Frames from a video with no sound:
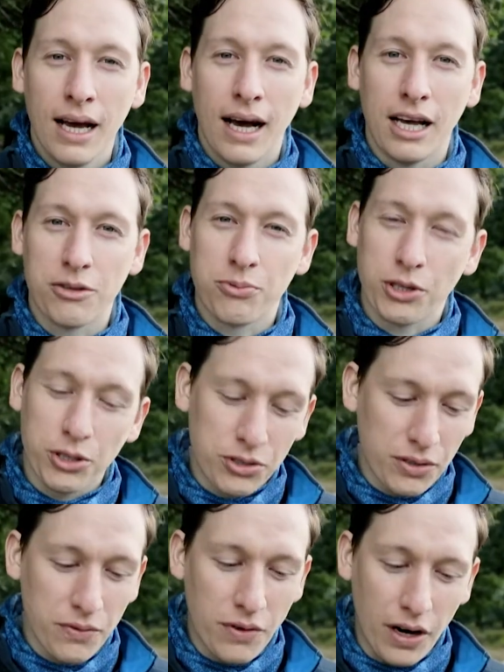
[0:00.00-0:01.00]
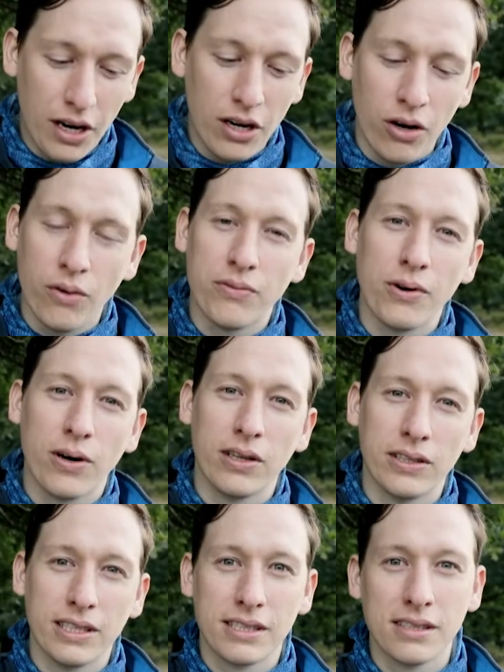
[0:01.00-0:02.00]
As we're using very long focal
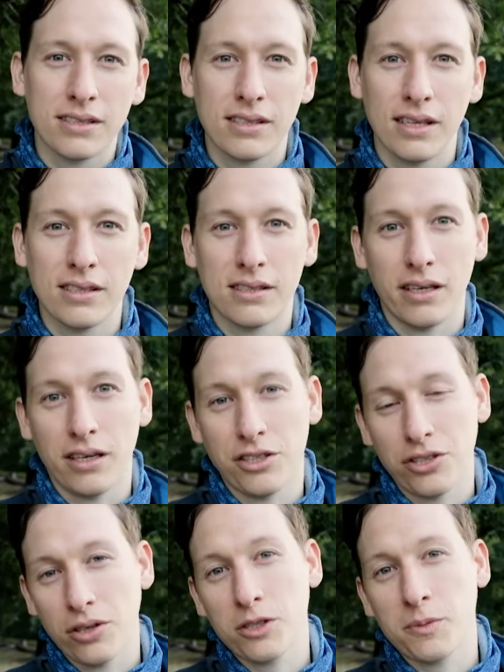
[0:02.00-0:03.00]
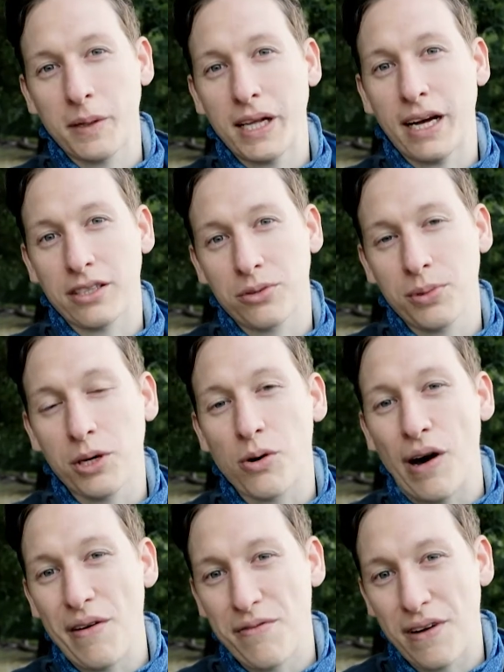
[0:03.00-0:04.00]
distances, the shutter speed has to be
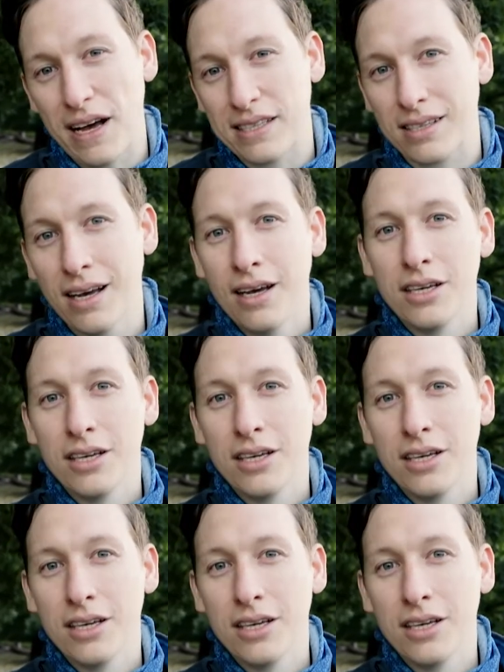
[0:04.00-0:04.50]
quite fast.